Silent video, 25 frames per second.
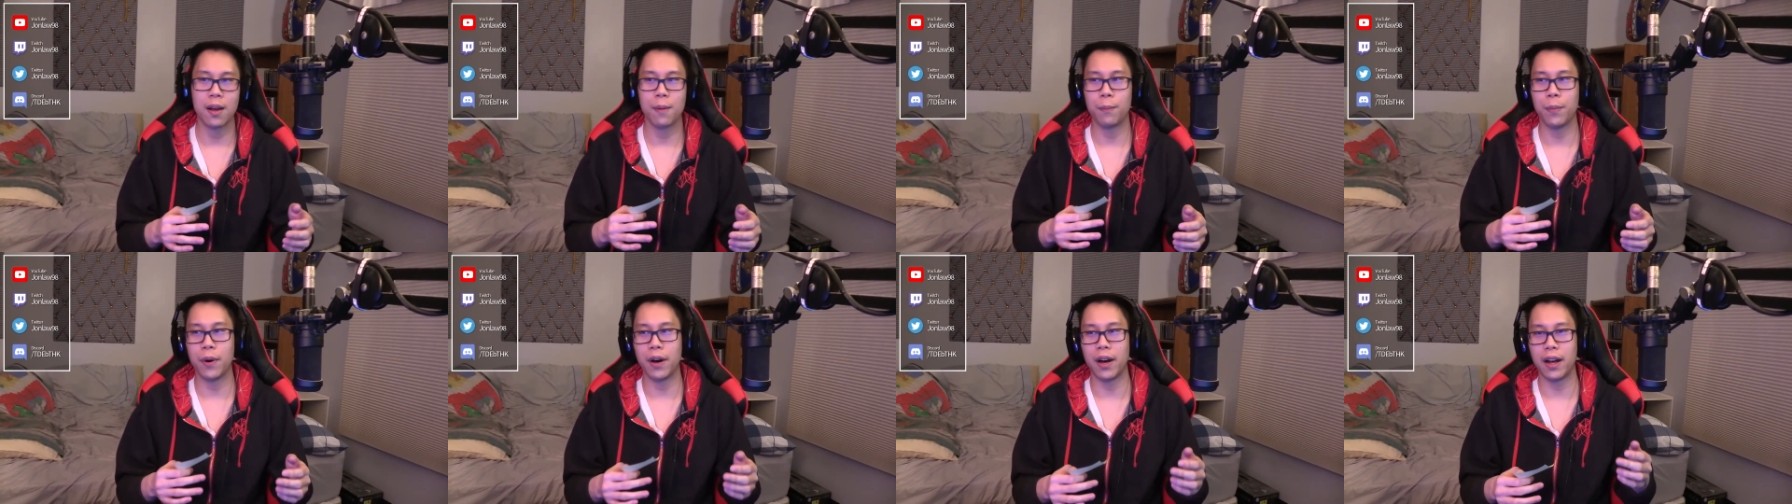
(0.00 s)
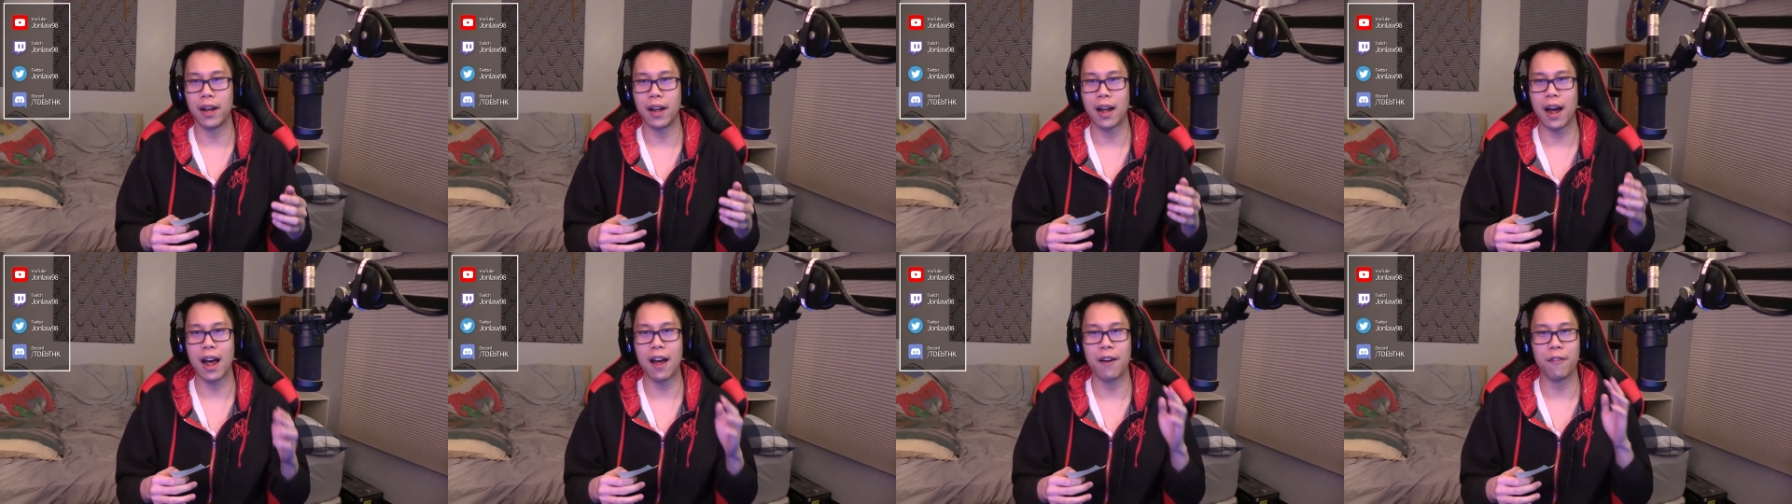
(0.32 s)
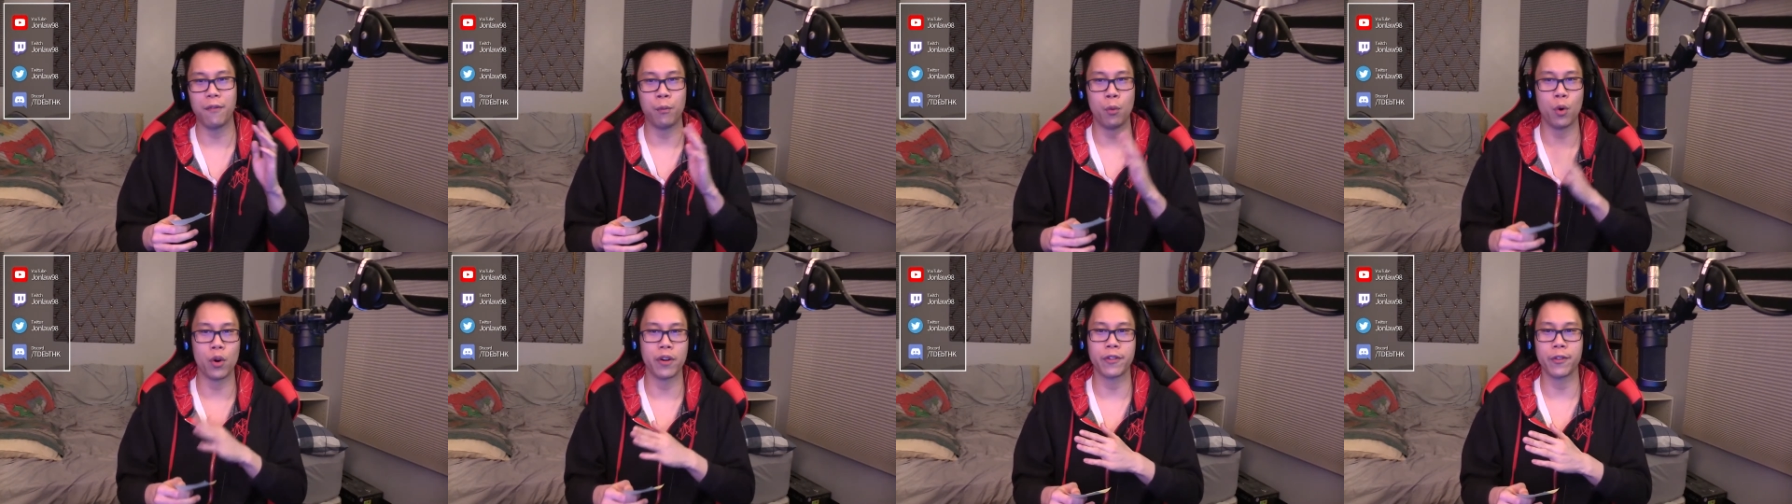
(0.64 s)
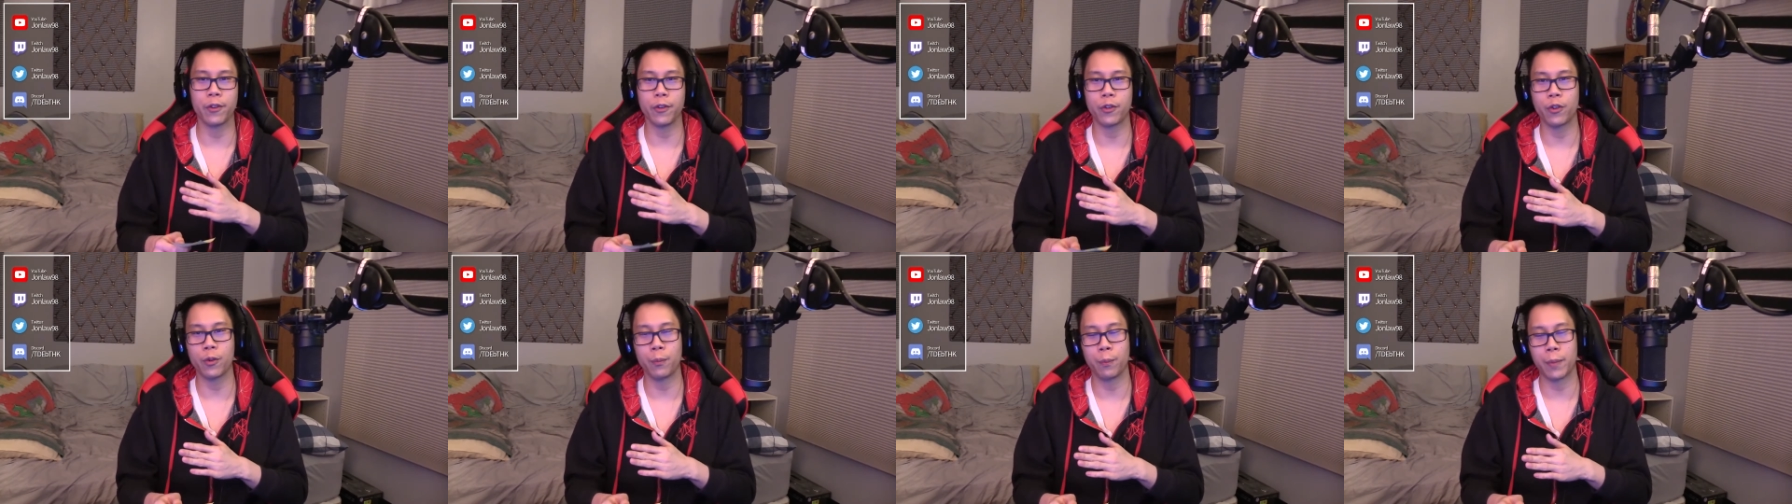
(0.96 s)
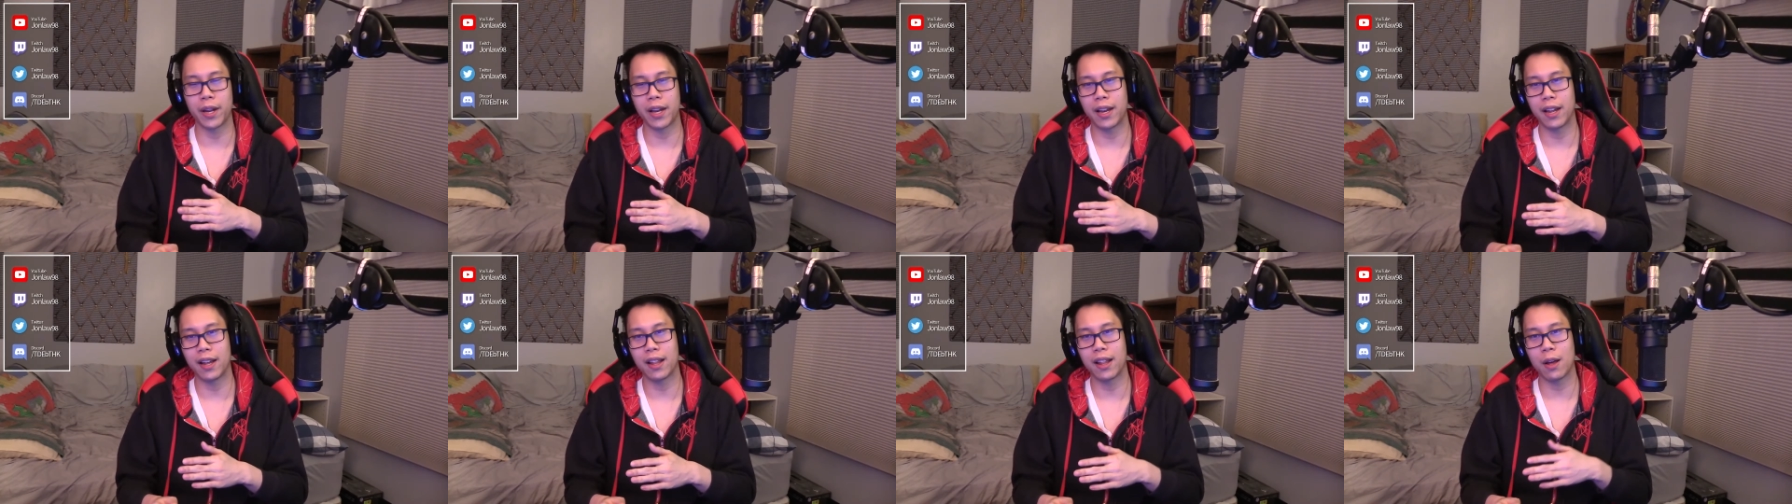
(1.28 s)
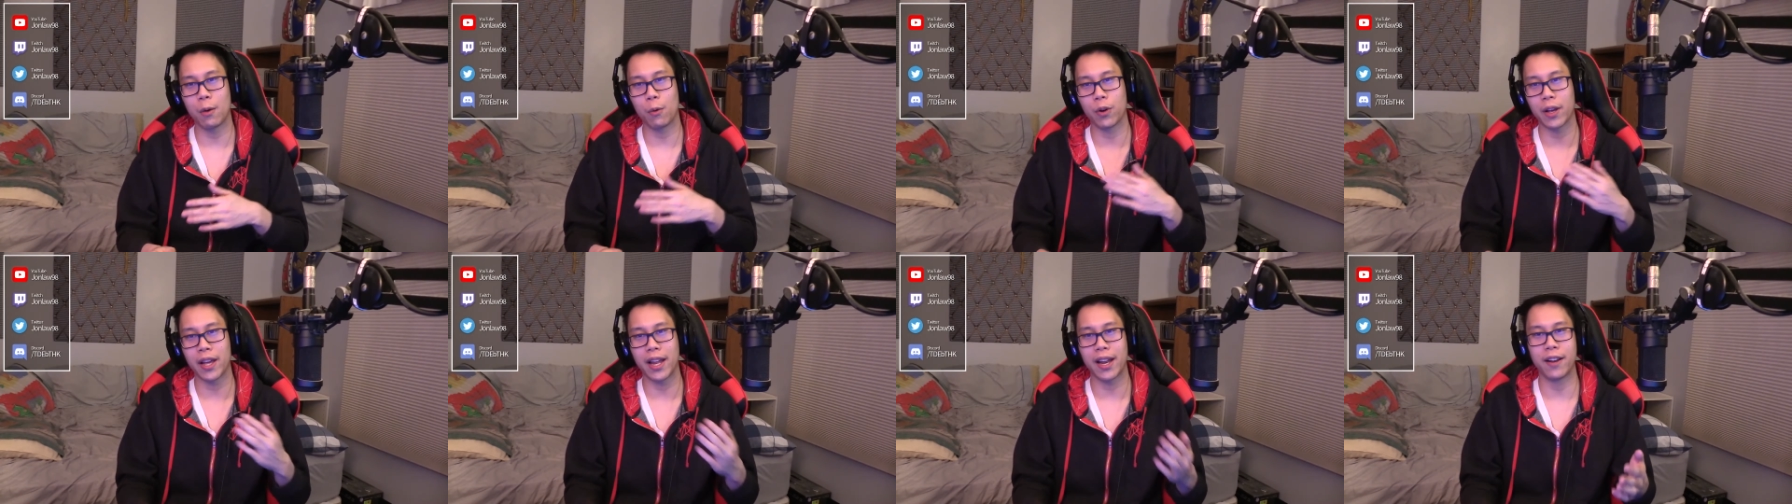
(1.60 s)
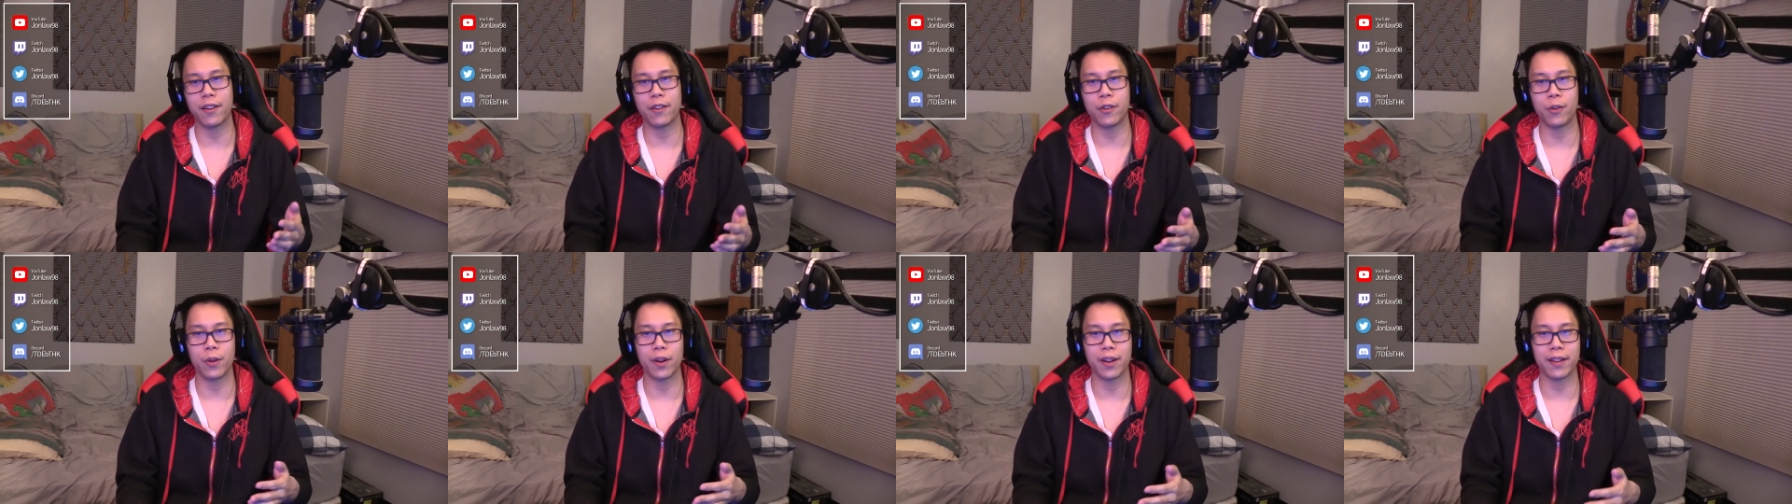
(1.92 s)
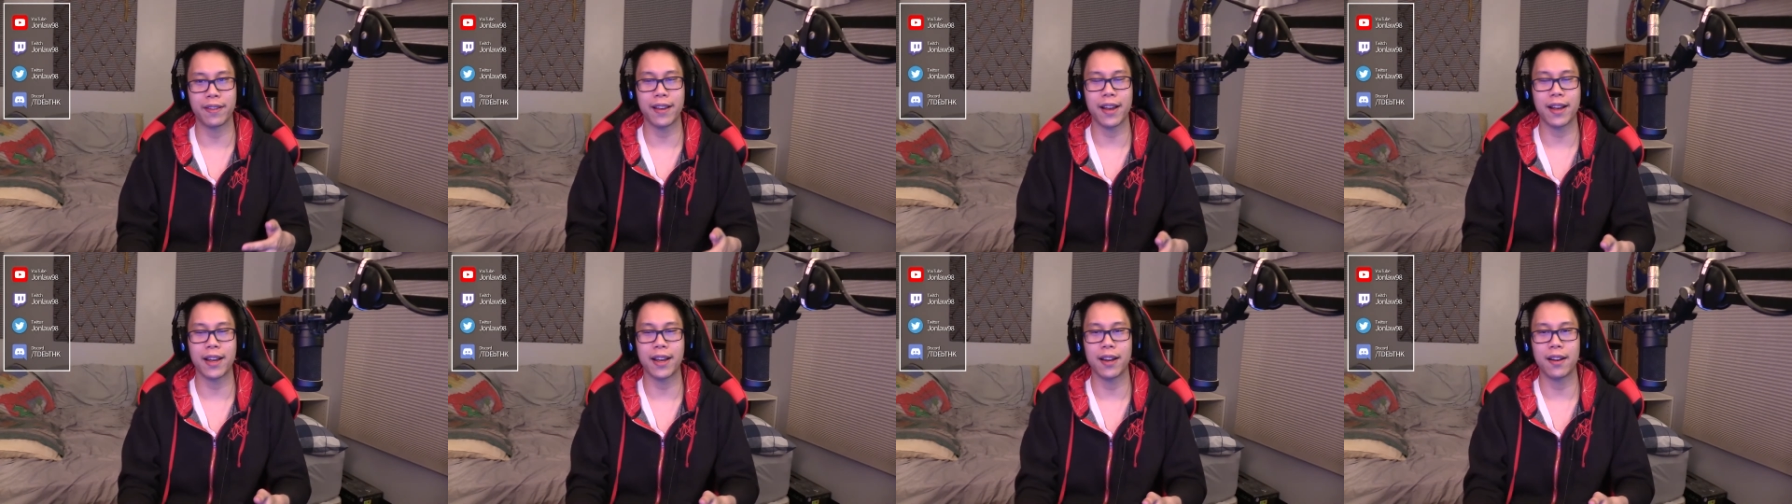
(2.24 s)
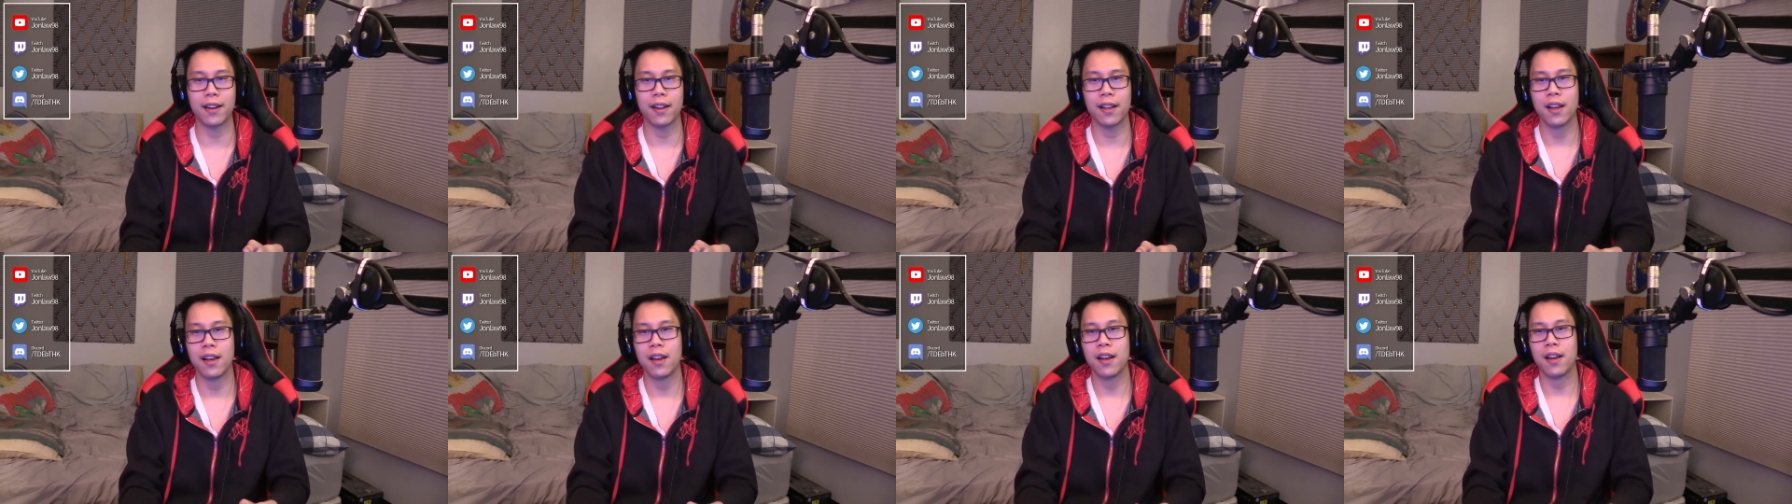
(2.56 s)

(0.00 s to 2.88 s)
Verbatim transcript: But I have more social media that we'll get into in a second.